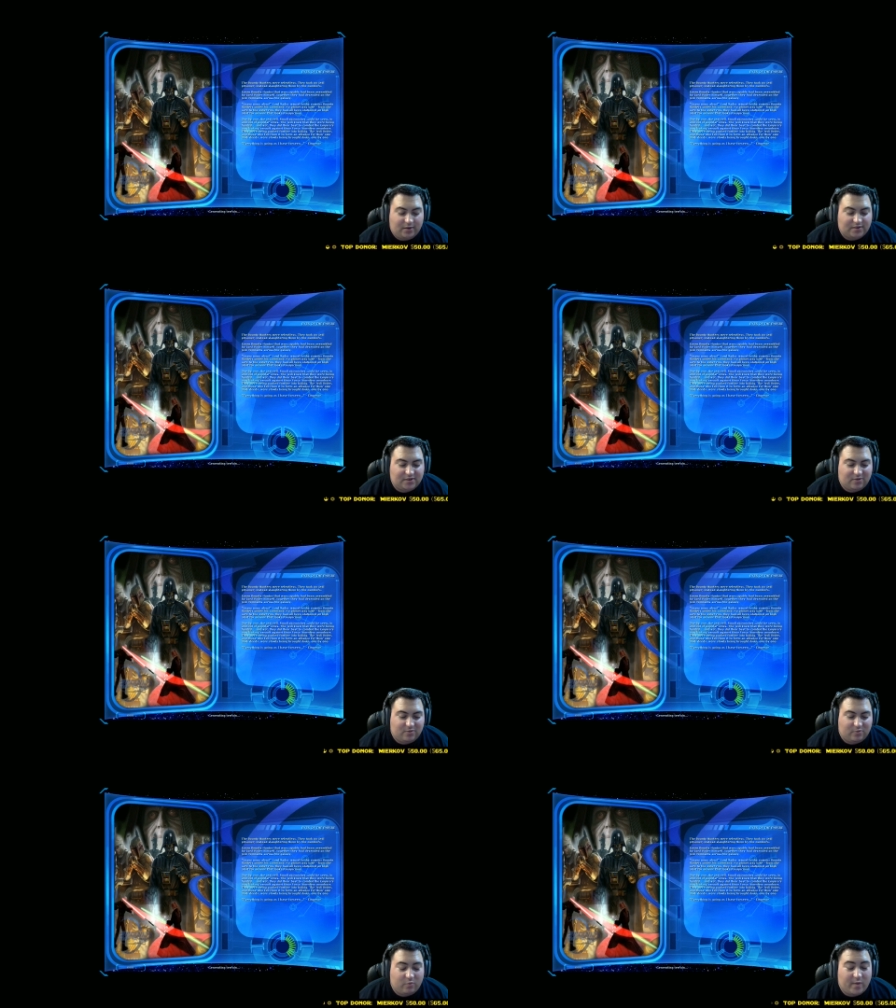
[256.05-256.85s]
So
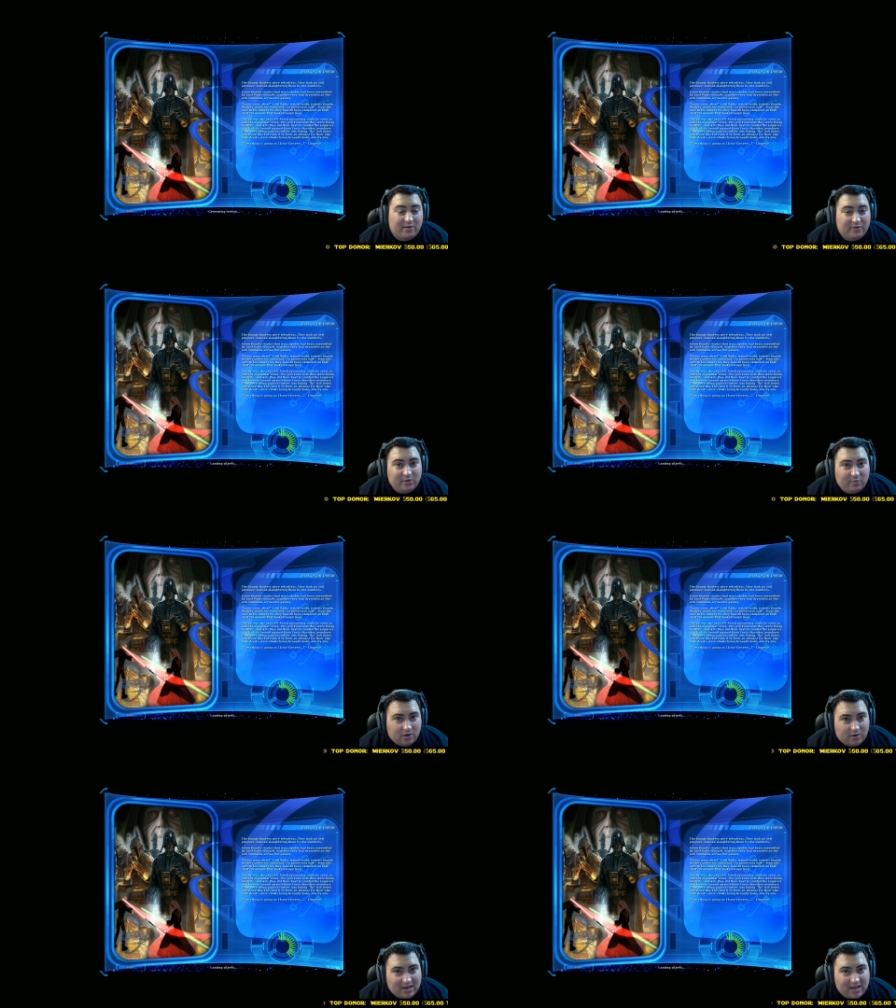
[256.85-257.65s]
while you
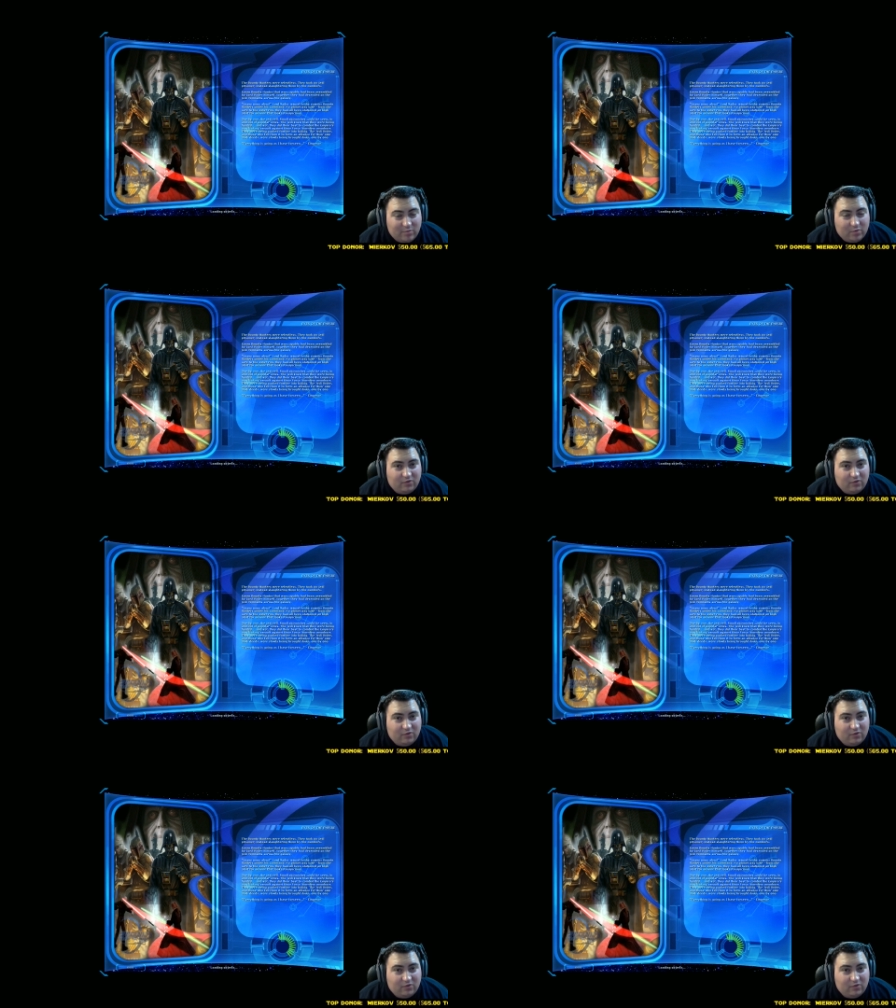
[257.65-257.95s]
are able